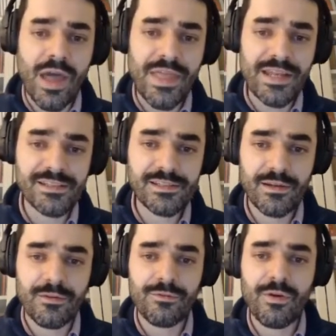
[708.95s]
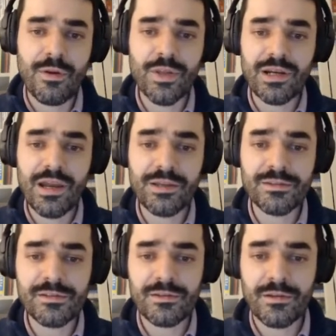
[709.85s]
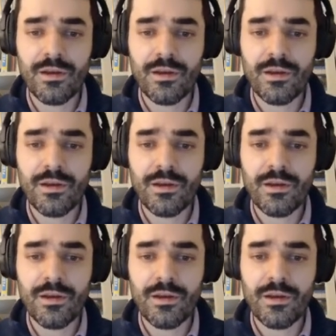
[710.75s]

analysts from the client